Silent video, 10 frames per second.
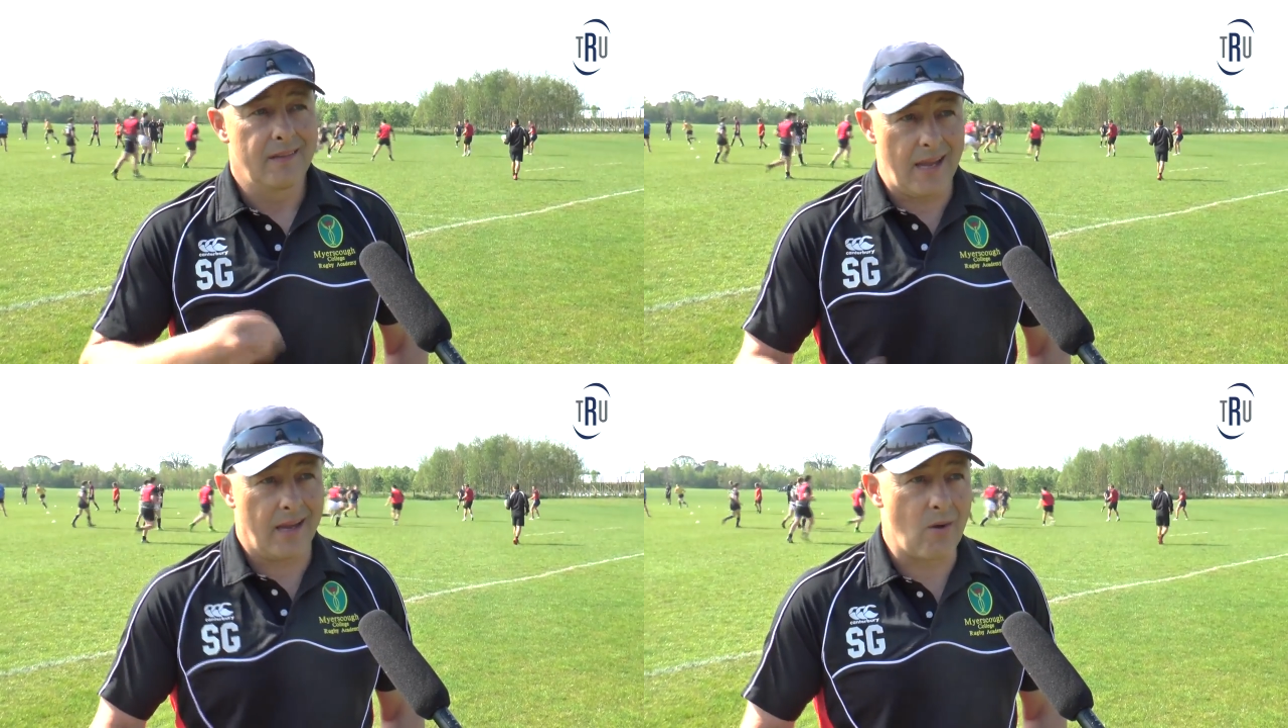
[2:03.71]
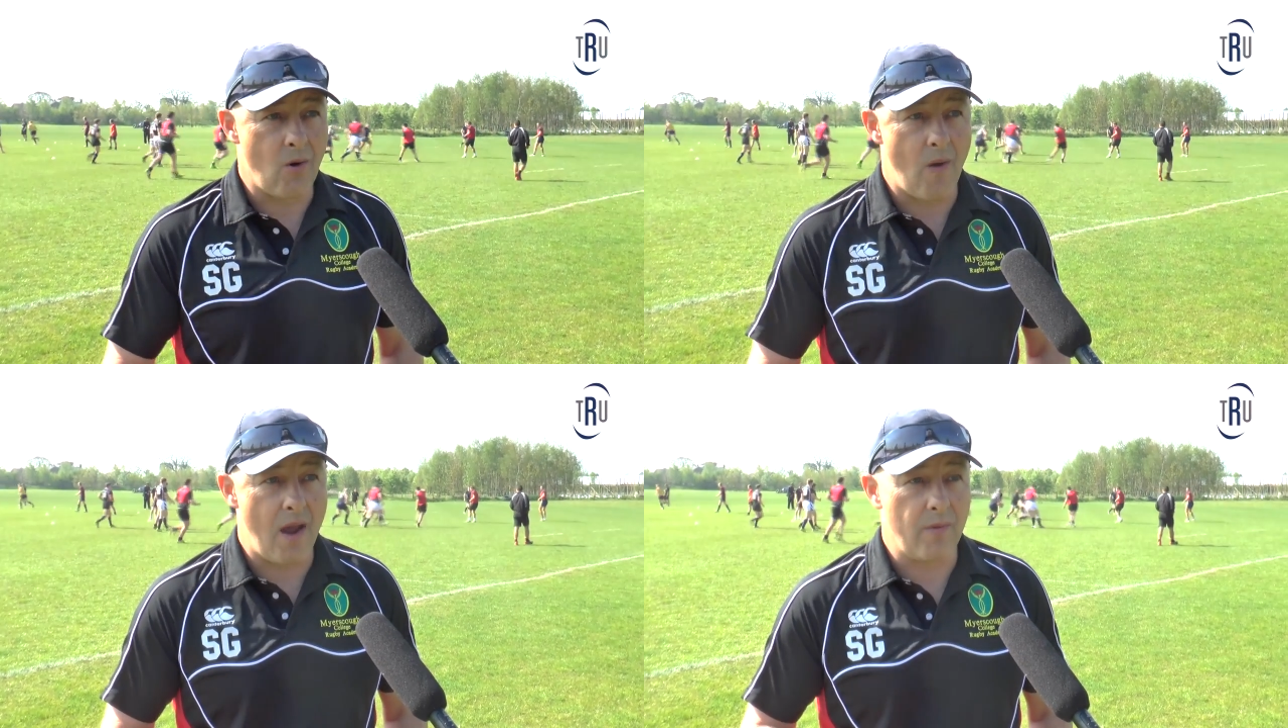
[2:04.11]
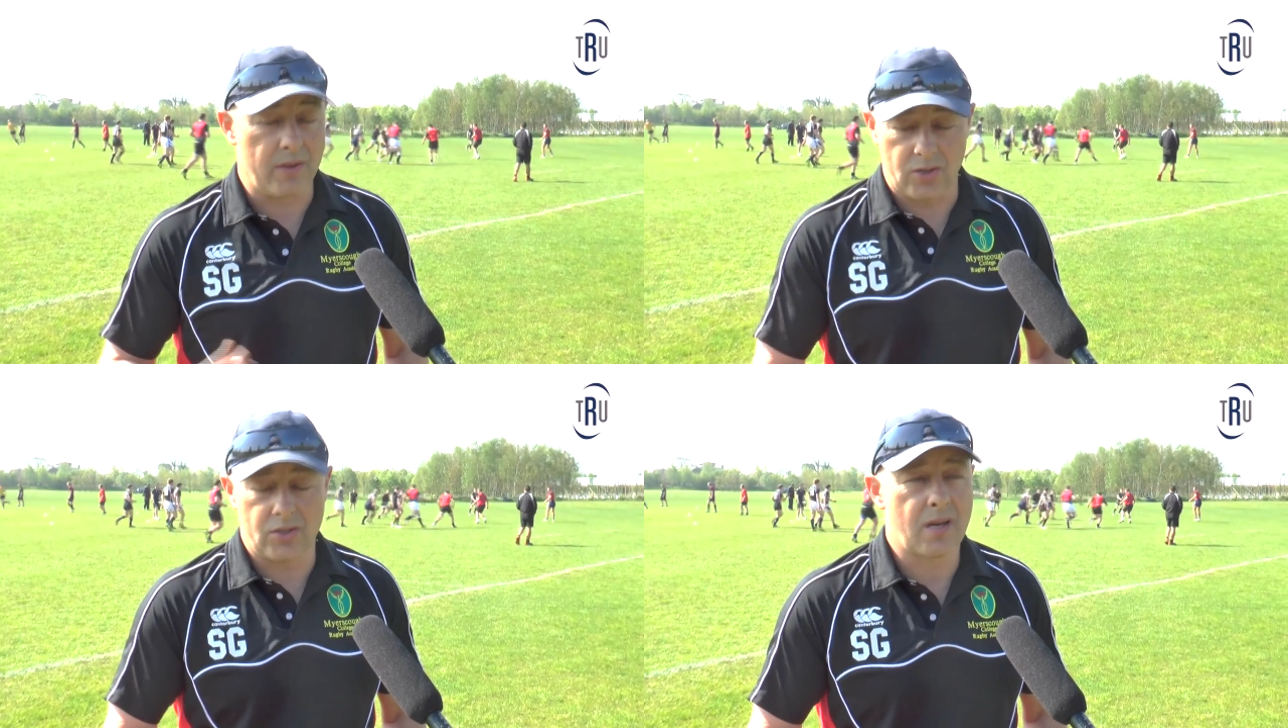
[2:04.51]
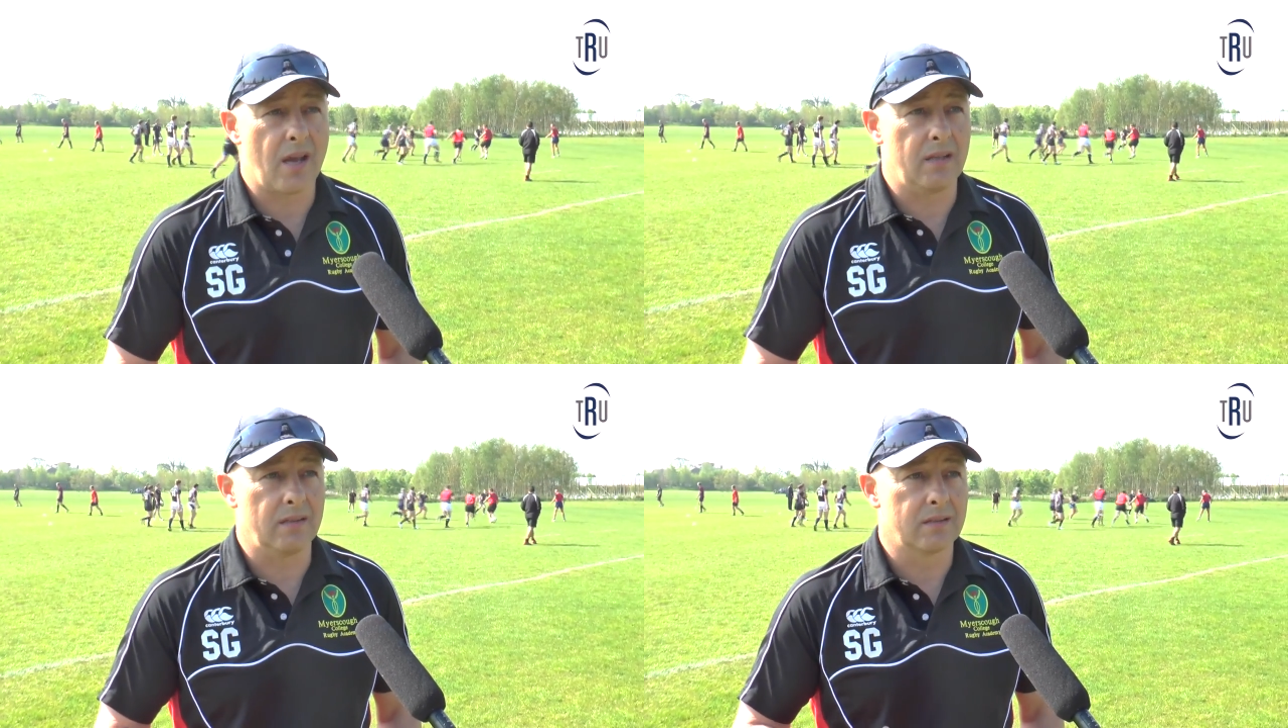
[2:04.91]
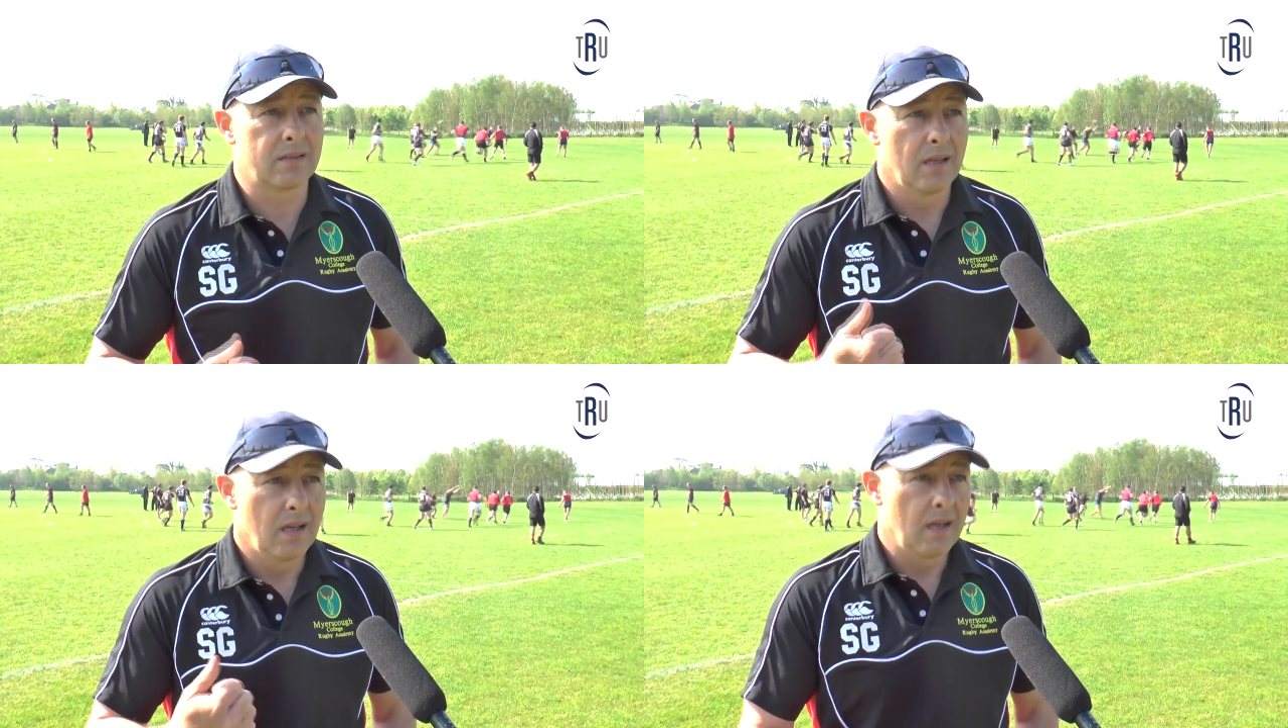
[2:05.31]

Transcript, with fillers: they go away with good skills,